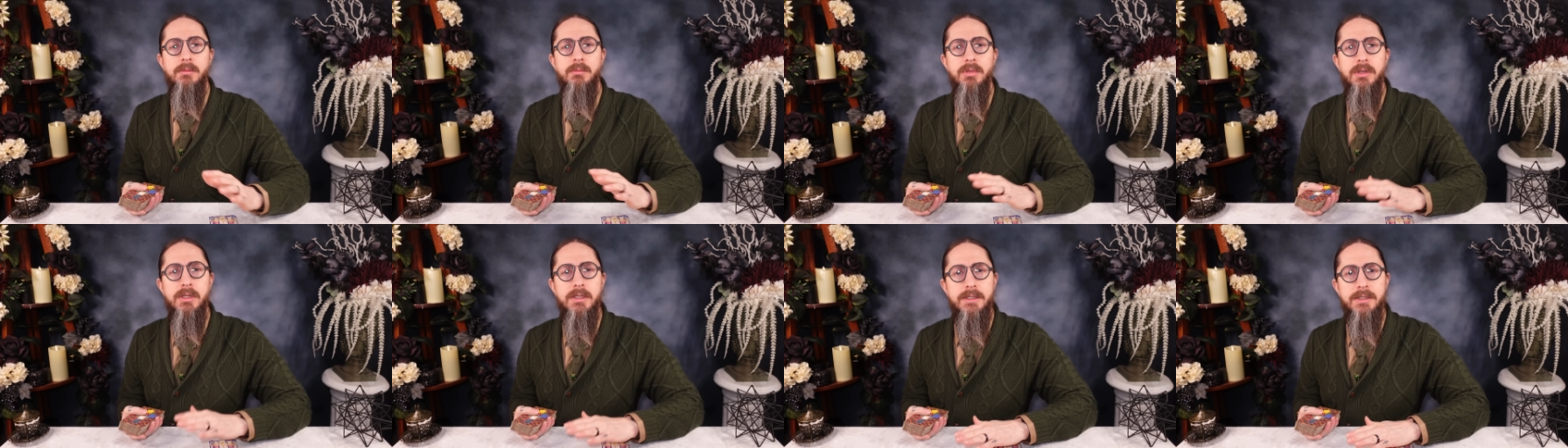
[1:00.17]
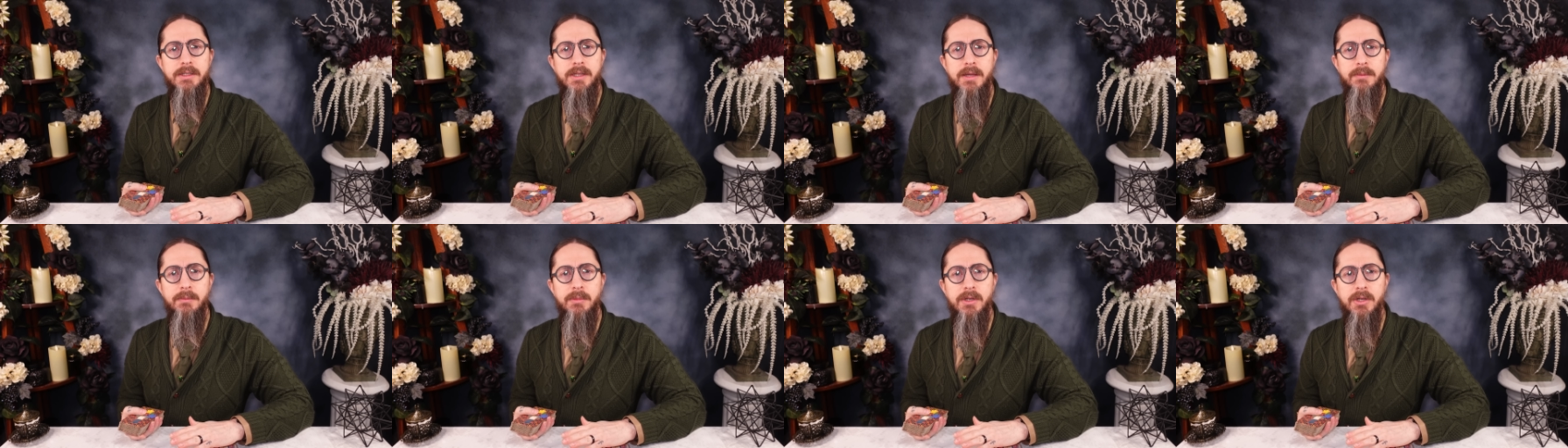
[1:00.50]

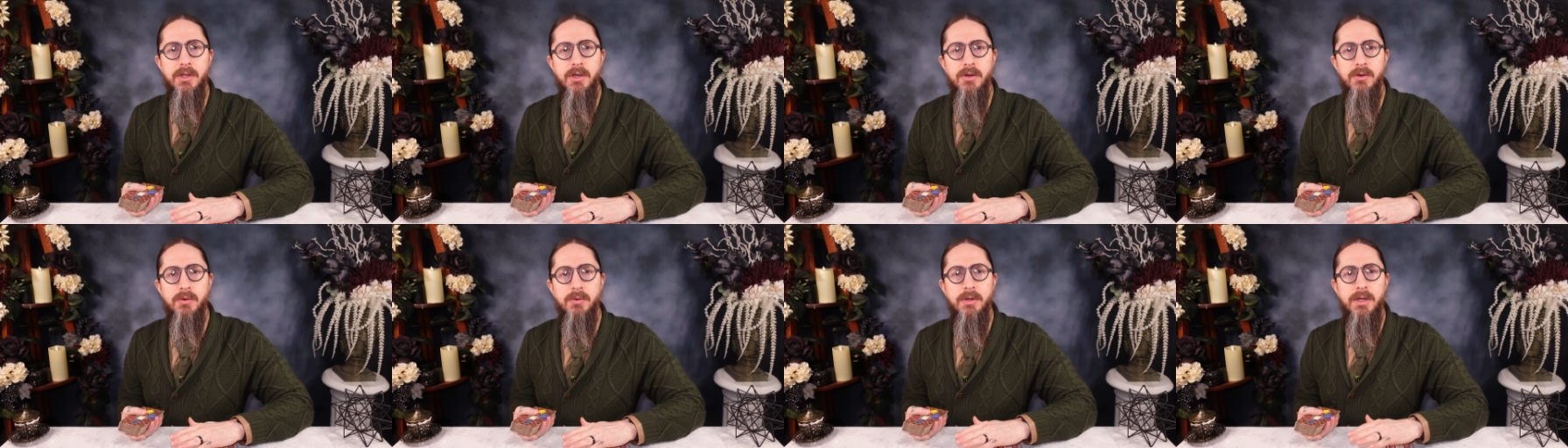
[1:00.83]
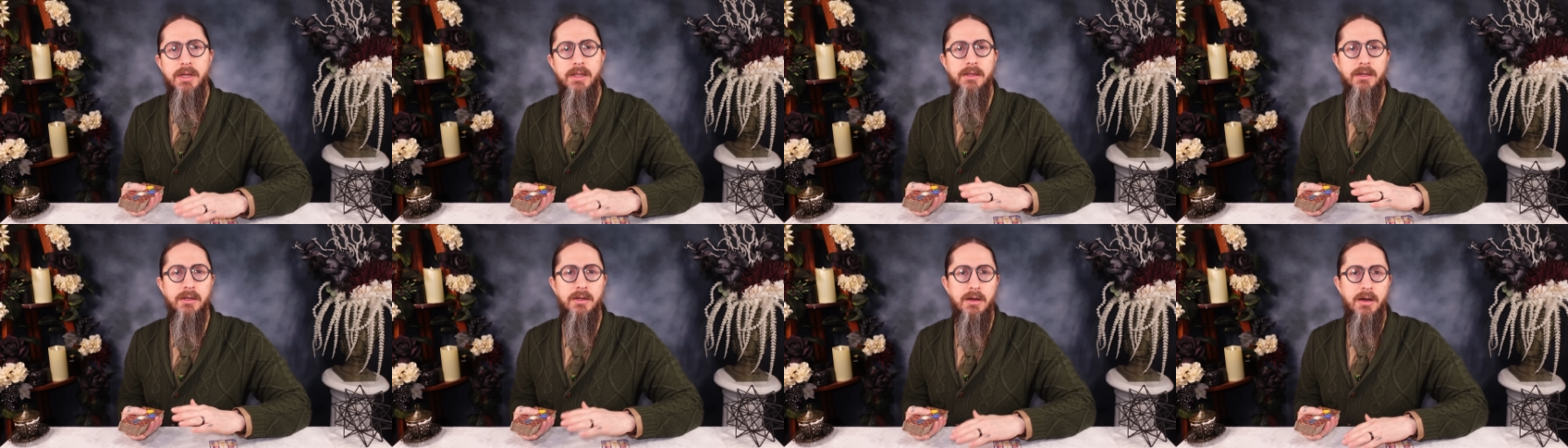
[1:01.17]
please let me know
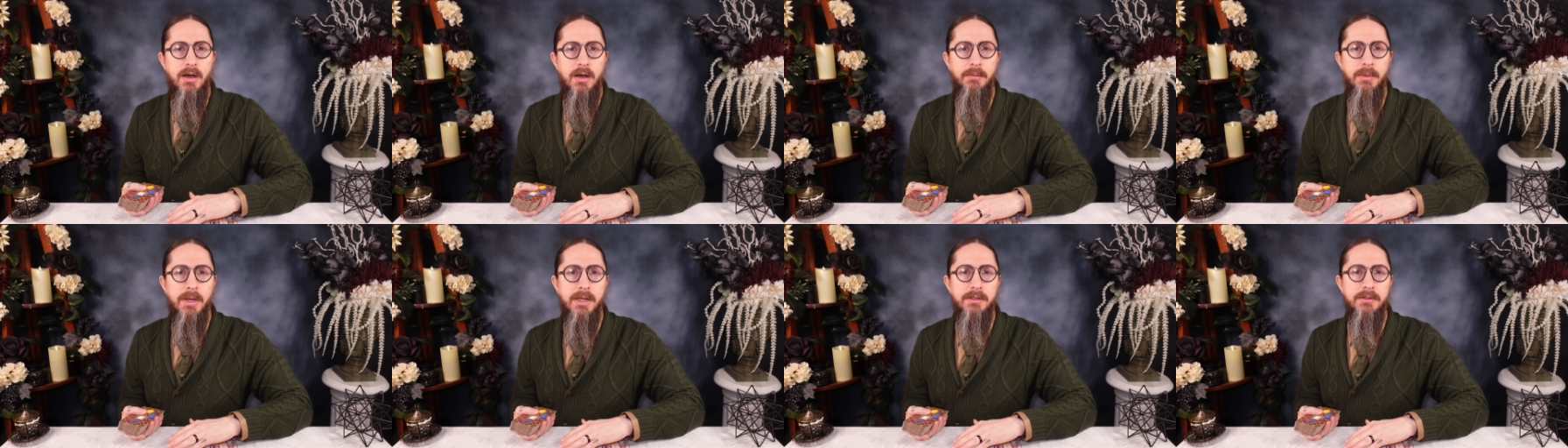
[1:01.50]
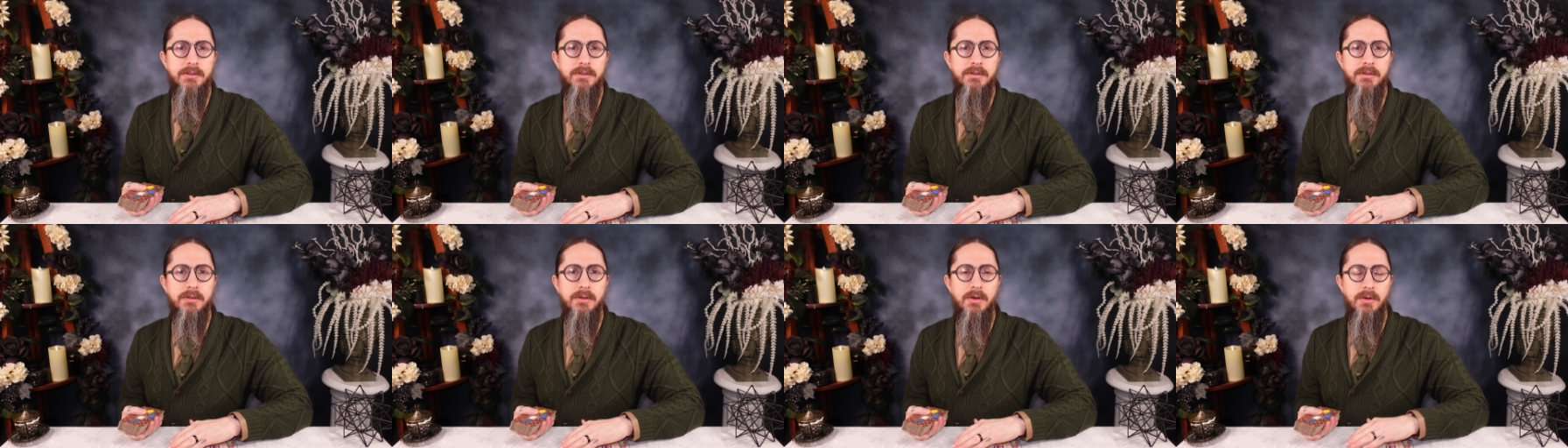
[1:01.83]
in the
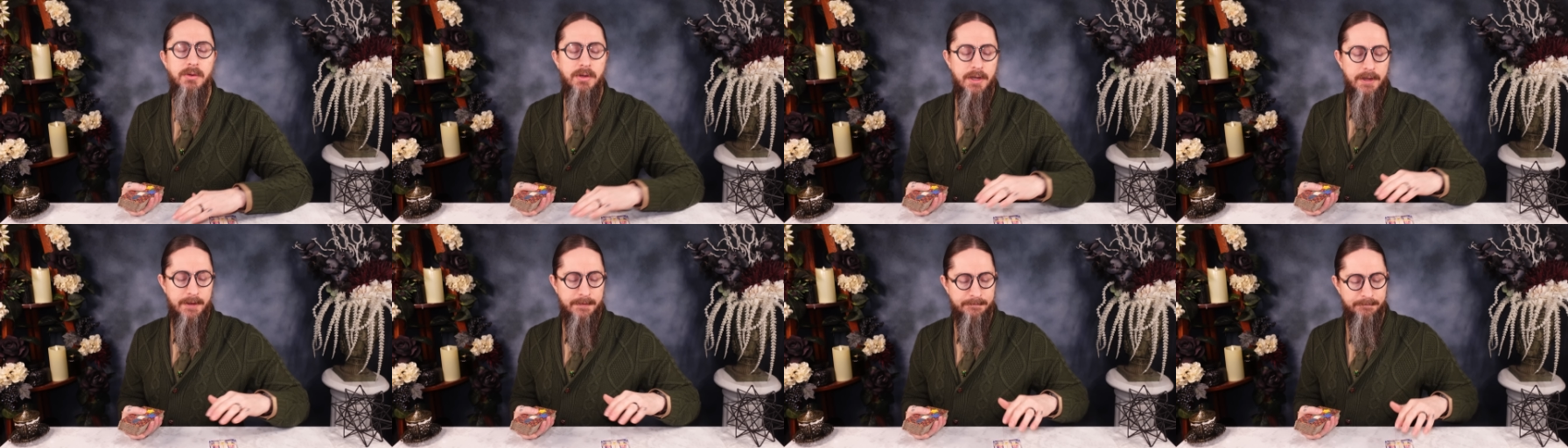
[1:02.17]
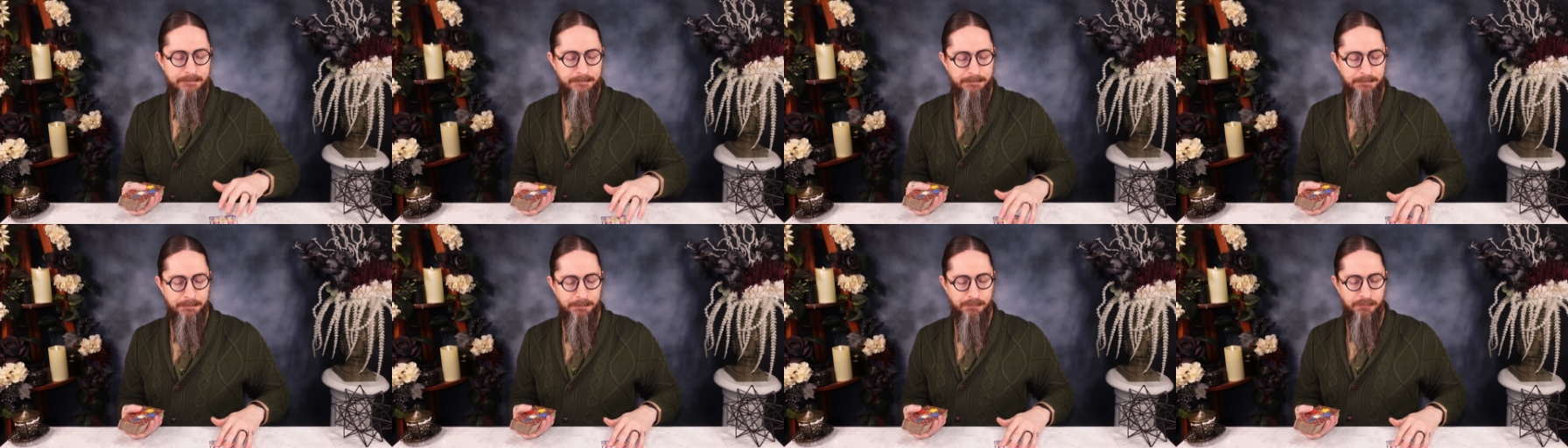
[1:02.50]
comments, okay?
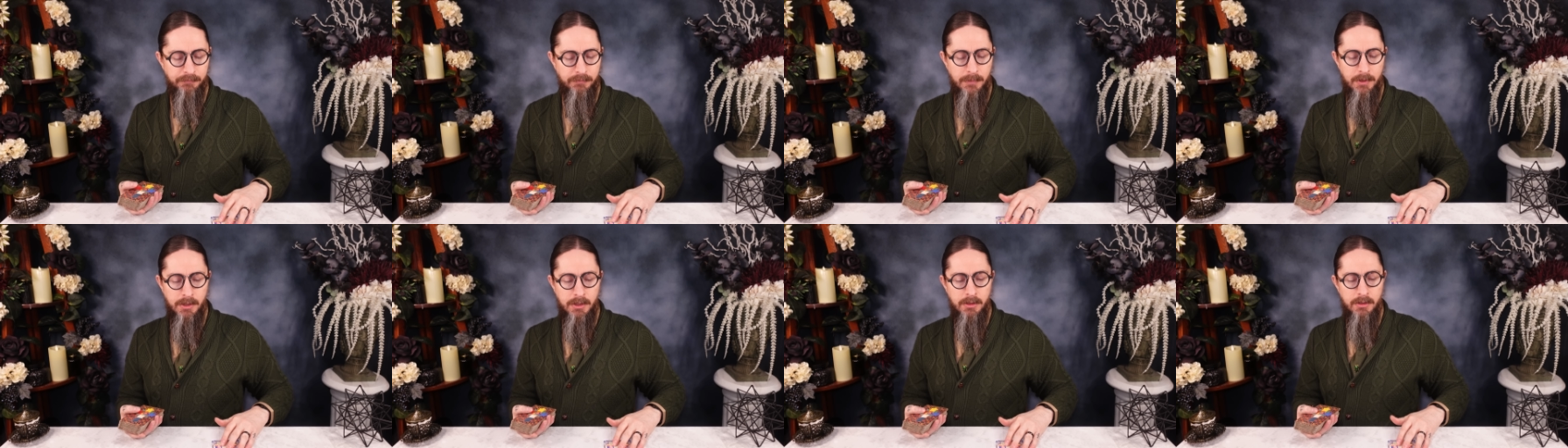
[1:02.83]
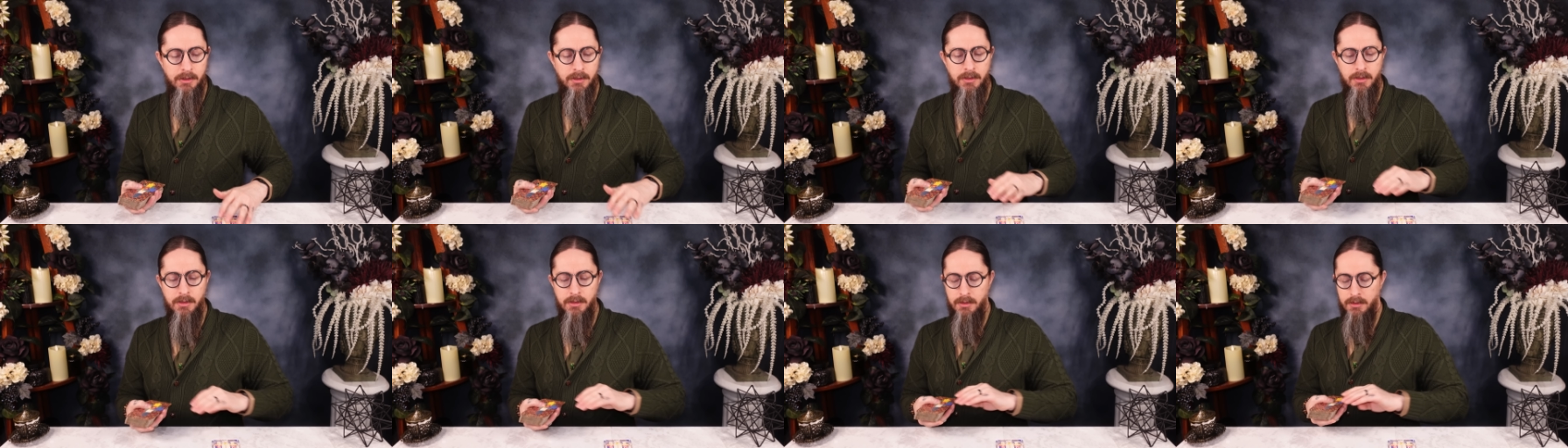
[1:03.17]

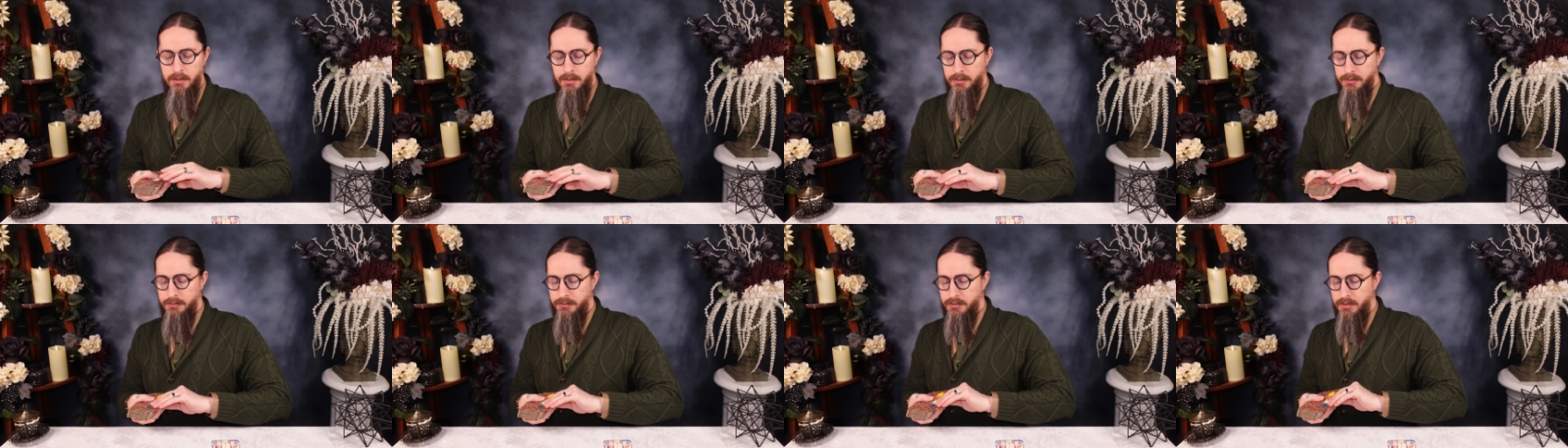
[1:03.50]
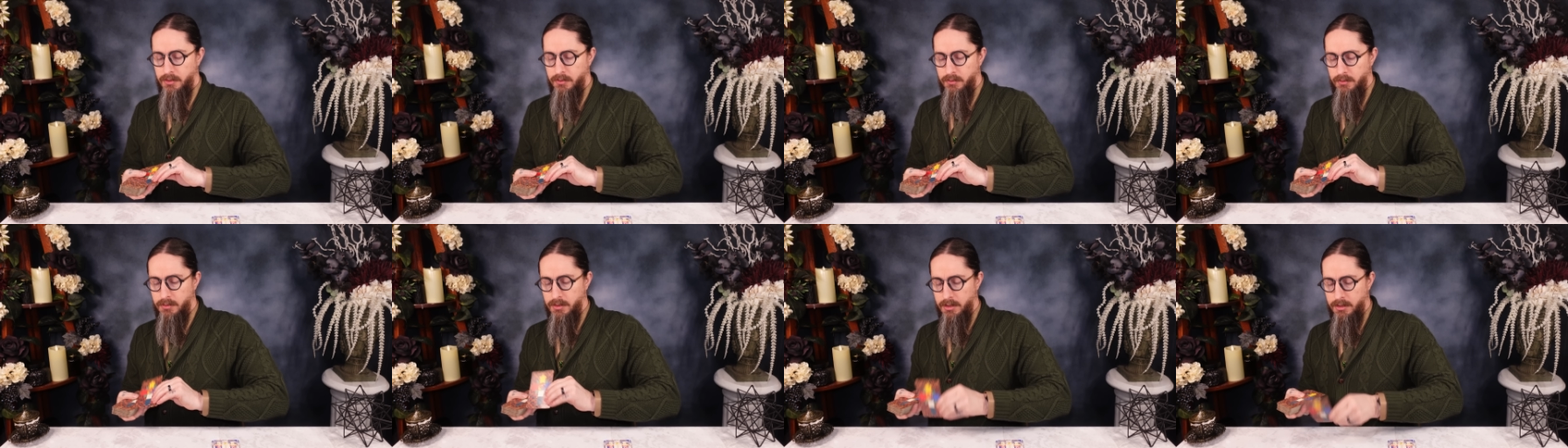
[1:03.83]

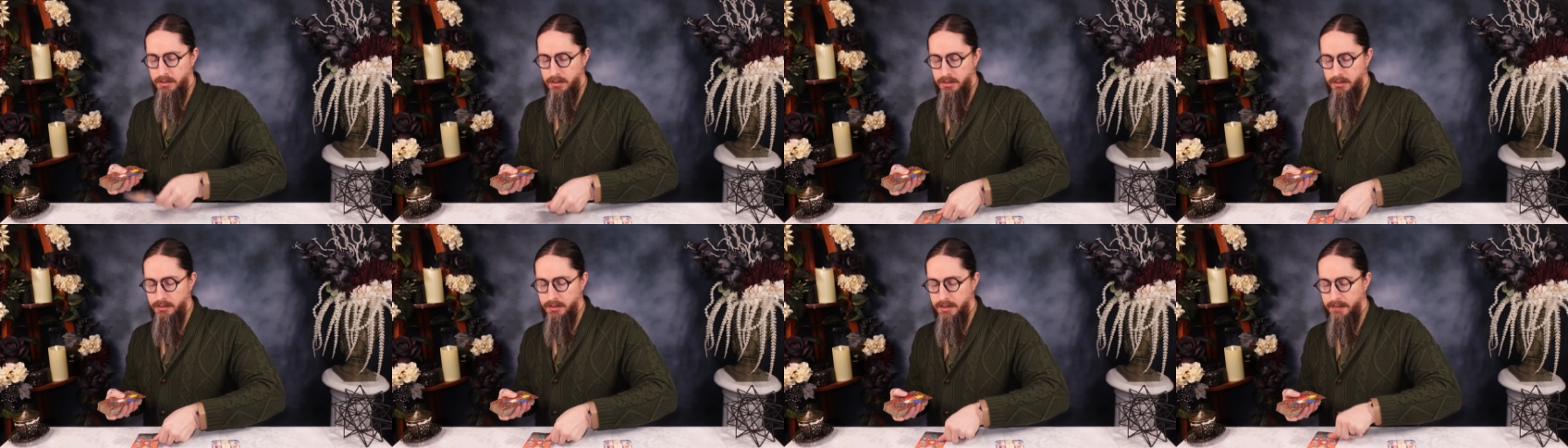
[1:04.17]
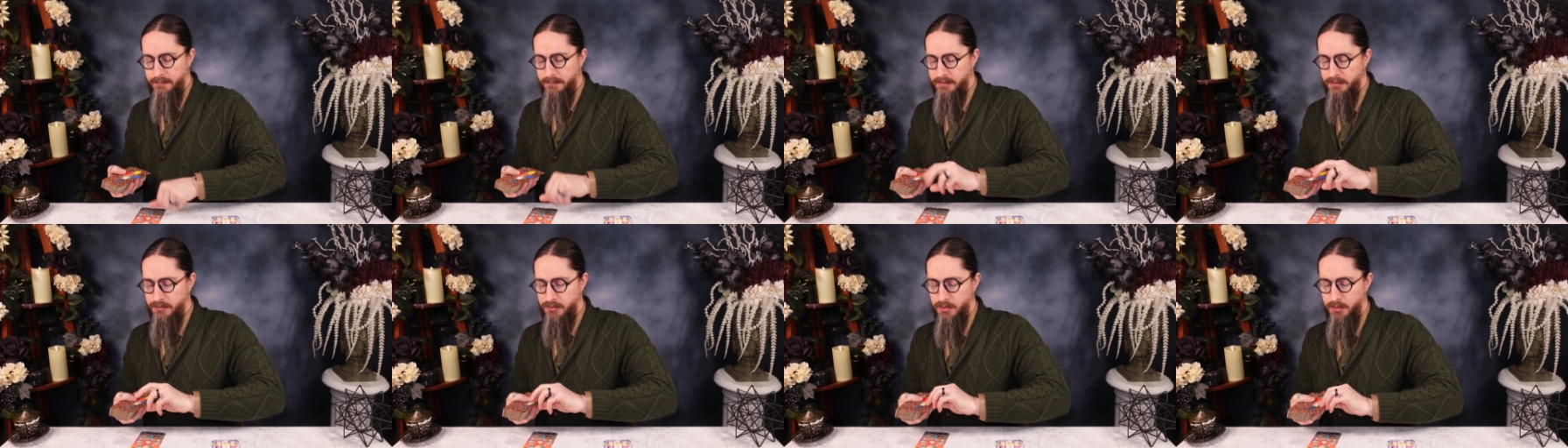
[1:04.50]
So our
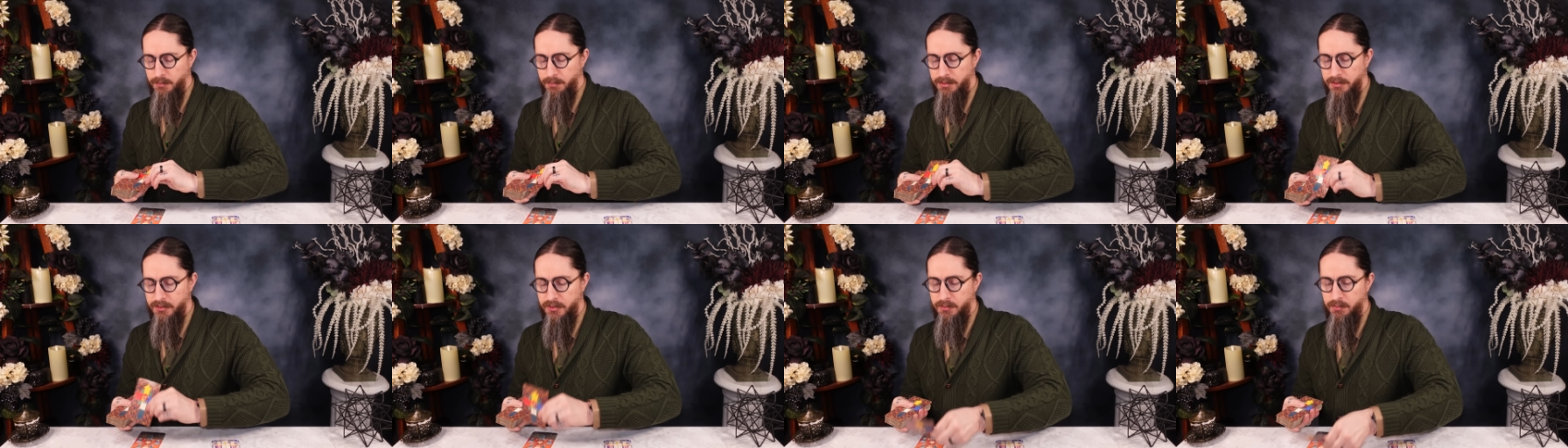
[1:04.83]
Dove and Serpent